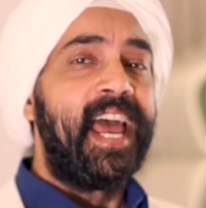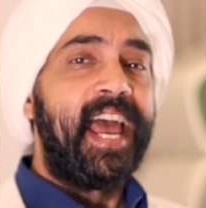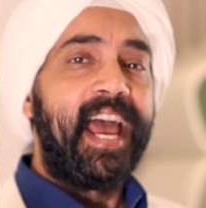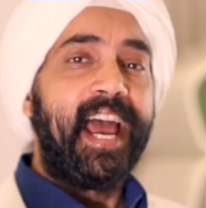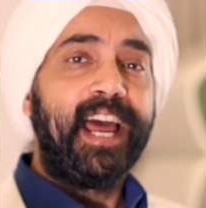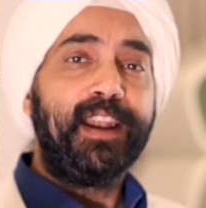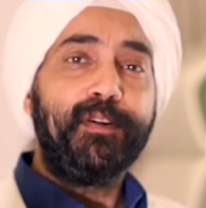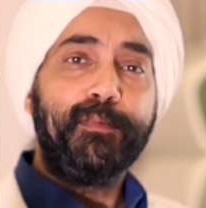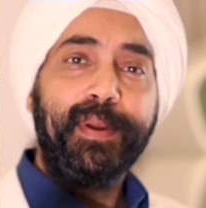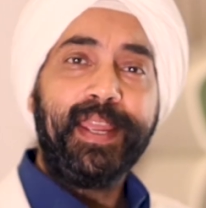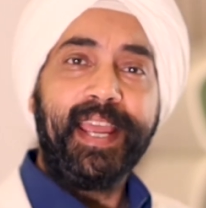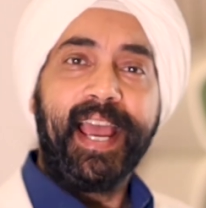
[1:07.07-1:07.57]

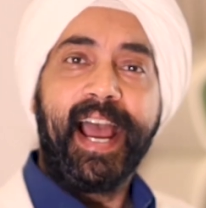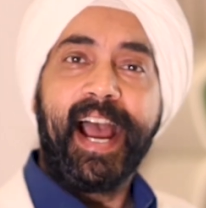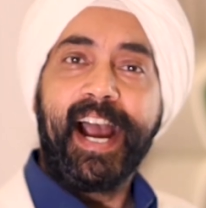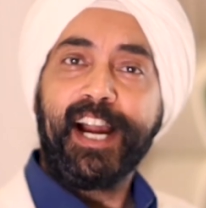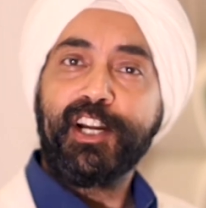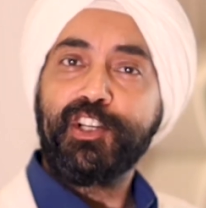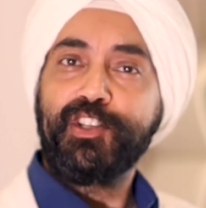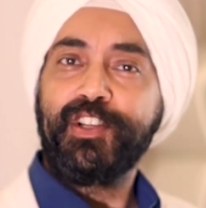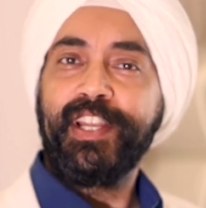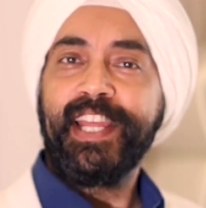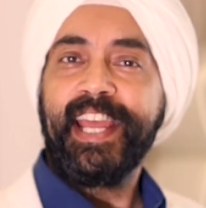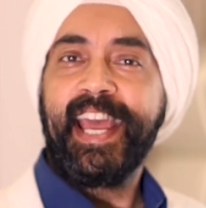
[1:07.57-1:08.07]
and we
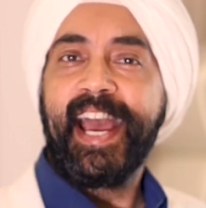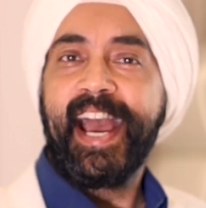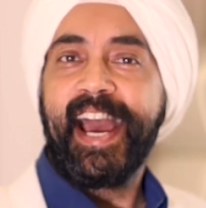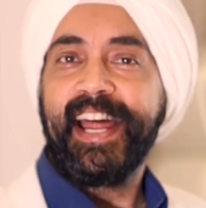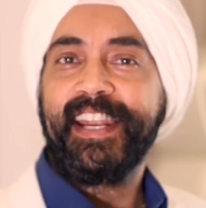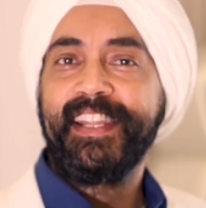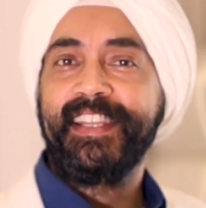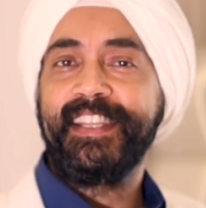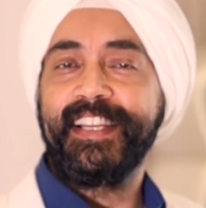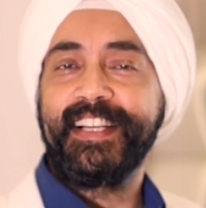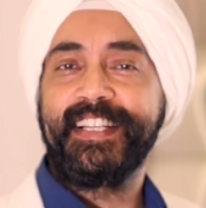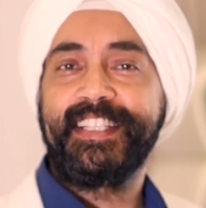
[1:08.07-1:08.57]
actually had
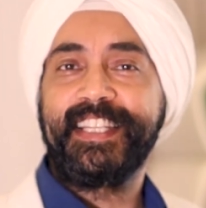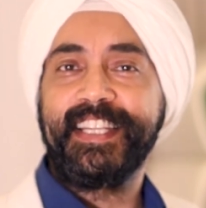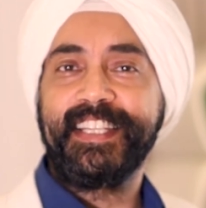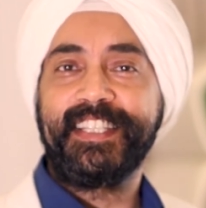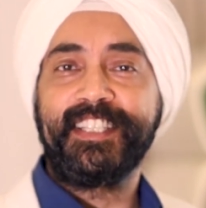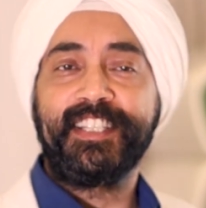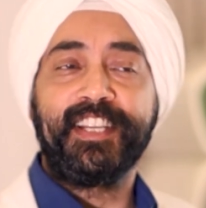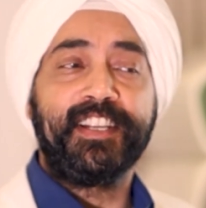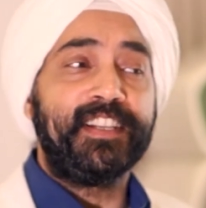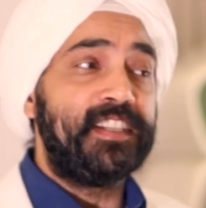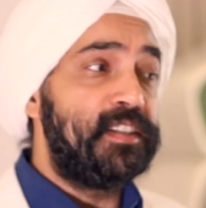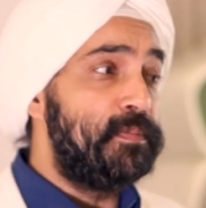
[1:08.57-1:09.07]
an
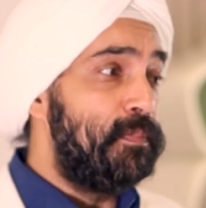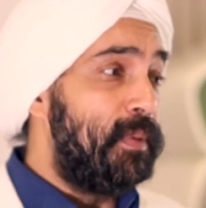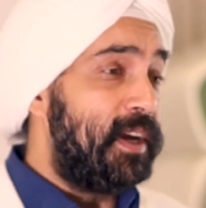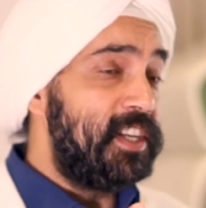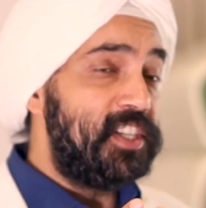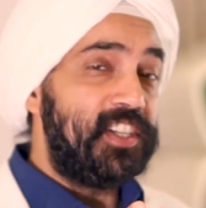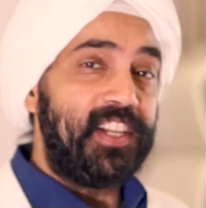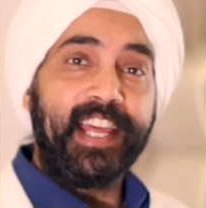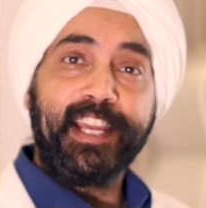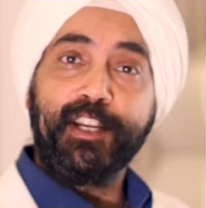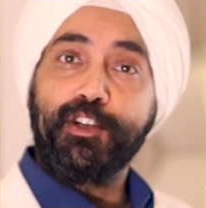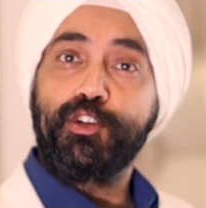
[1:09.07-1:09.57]
existence
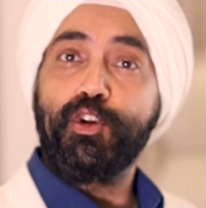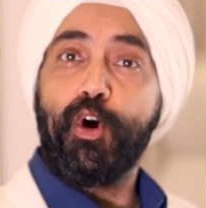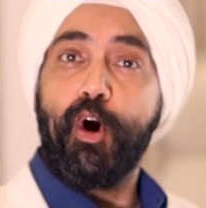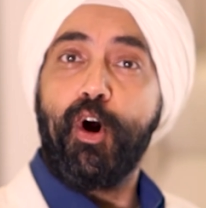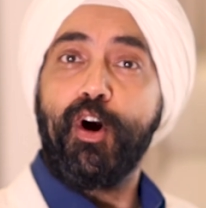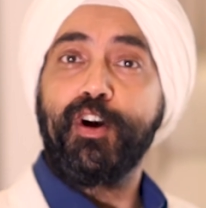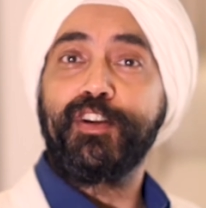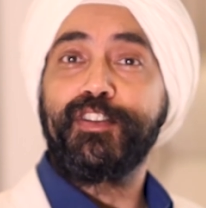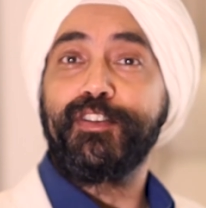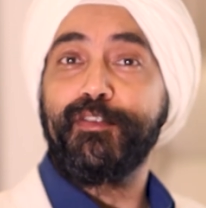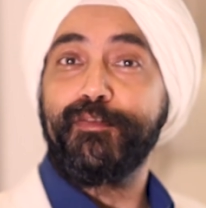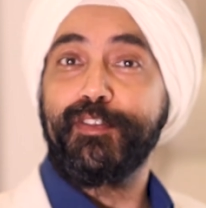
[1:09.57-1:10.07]
much like
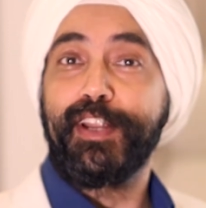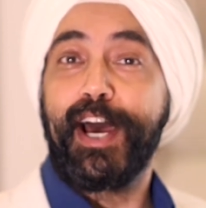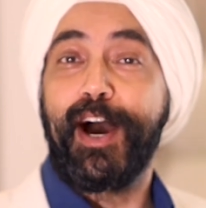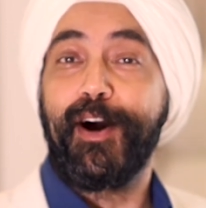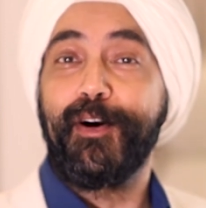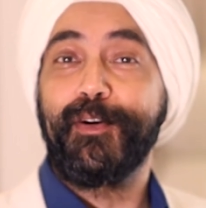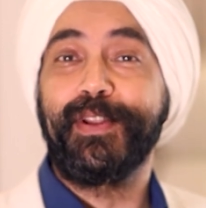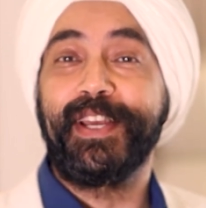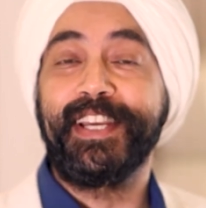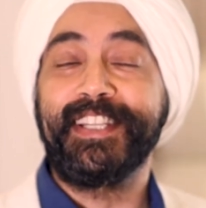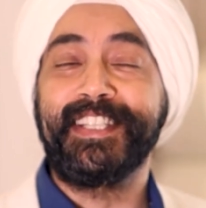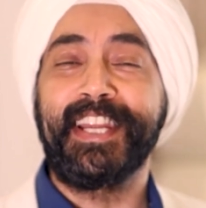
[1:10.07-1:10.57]
dogs of
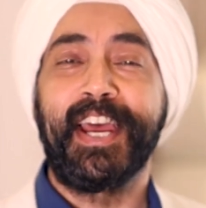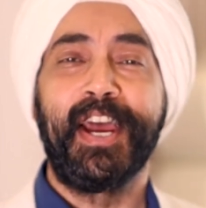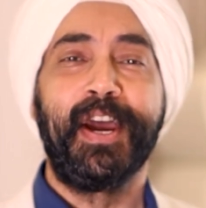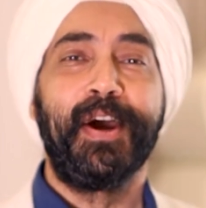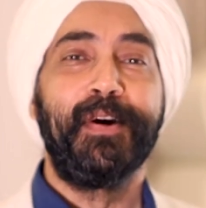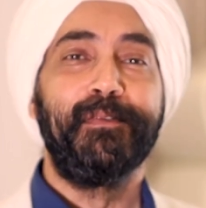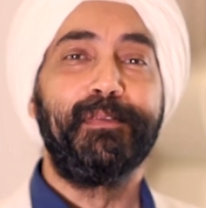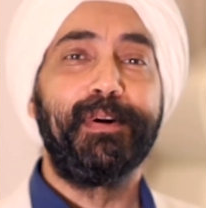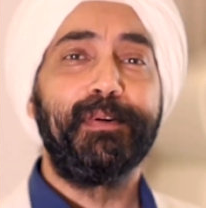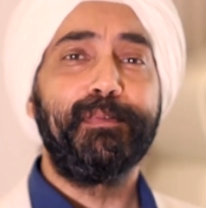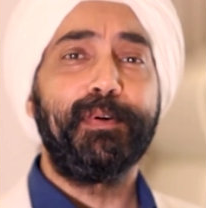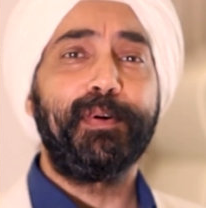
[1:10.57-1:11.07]
nowadays,
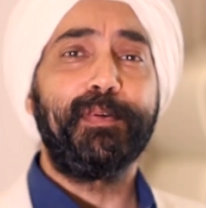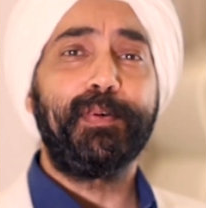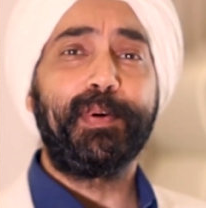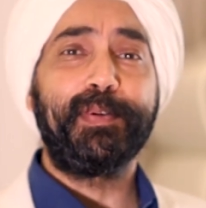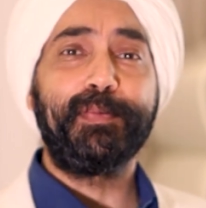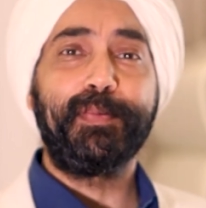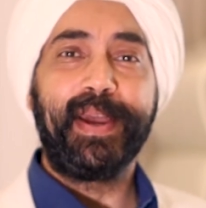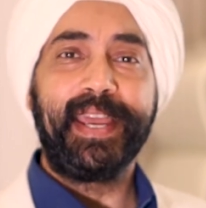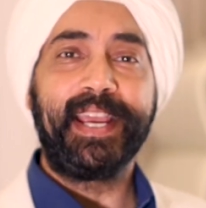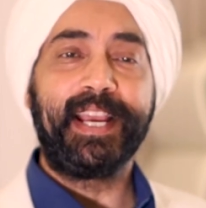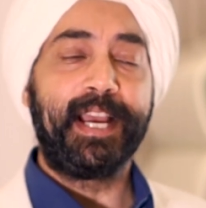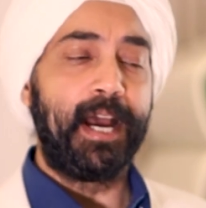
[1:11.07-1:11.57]
where we
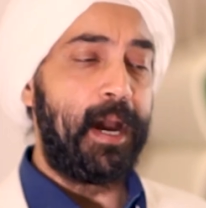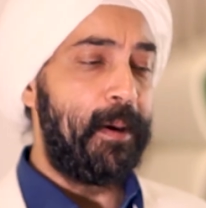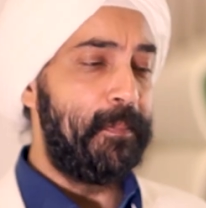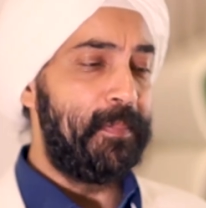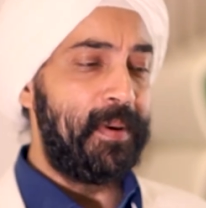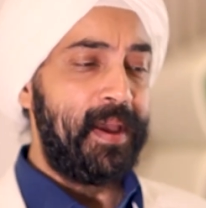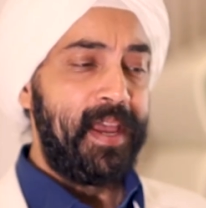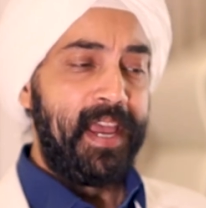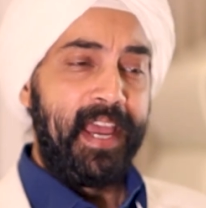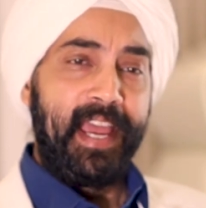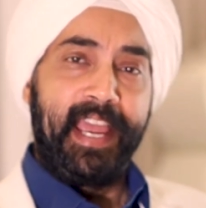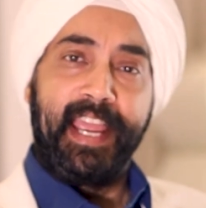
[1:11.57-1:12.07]
would wake up,
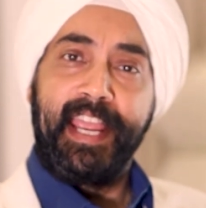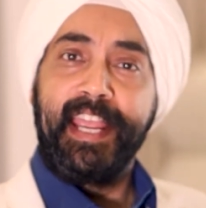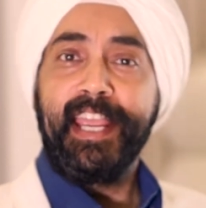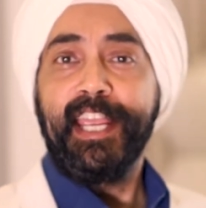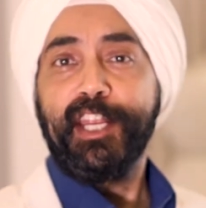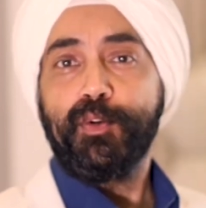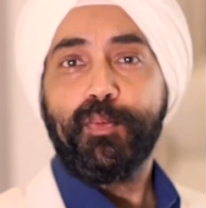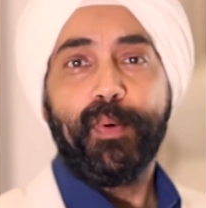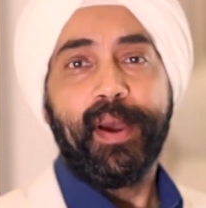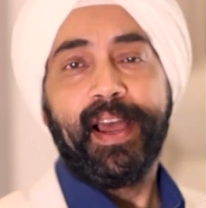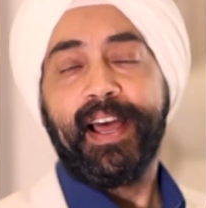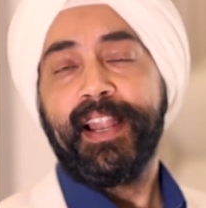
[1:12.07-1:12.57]

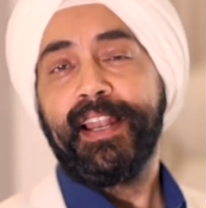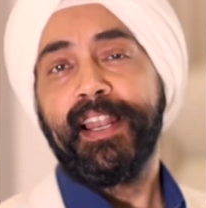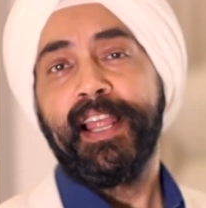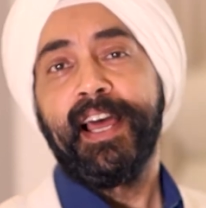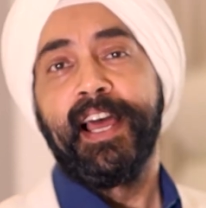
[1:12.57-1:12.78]
eat well,